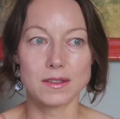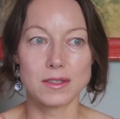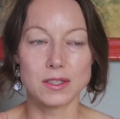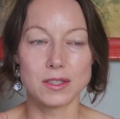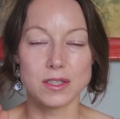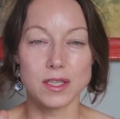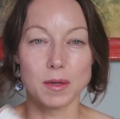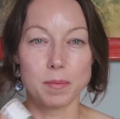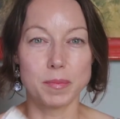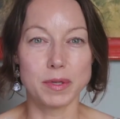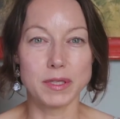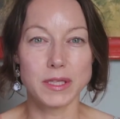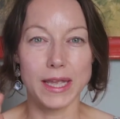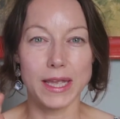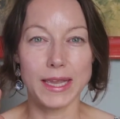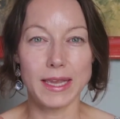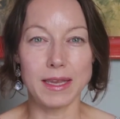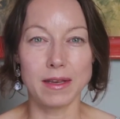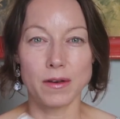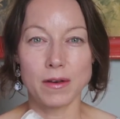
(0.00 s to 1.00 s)
just a
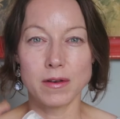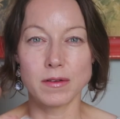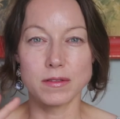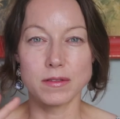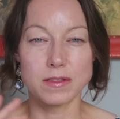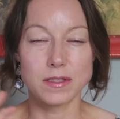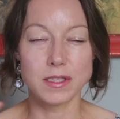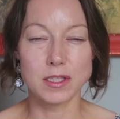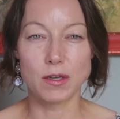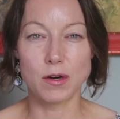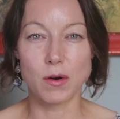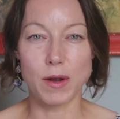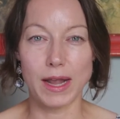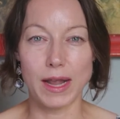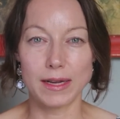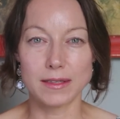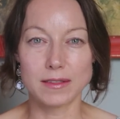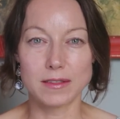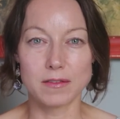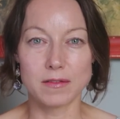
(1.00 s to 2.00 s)
plain zero
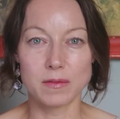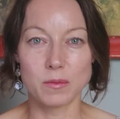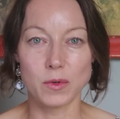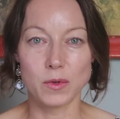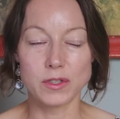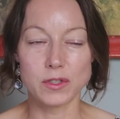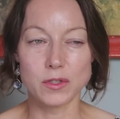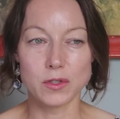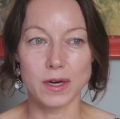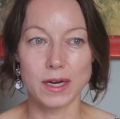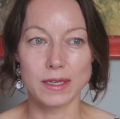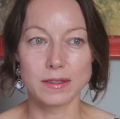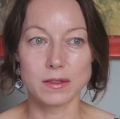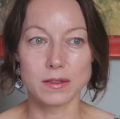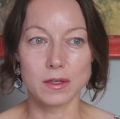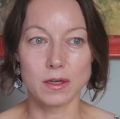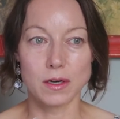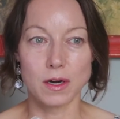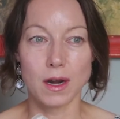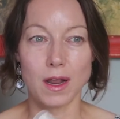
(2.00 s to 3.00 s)
active
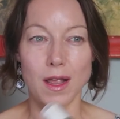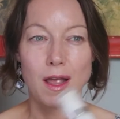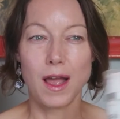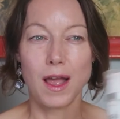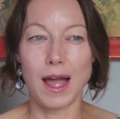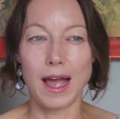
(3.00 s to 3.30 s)
moisturizer,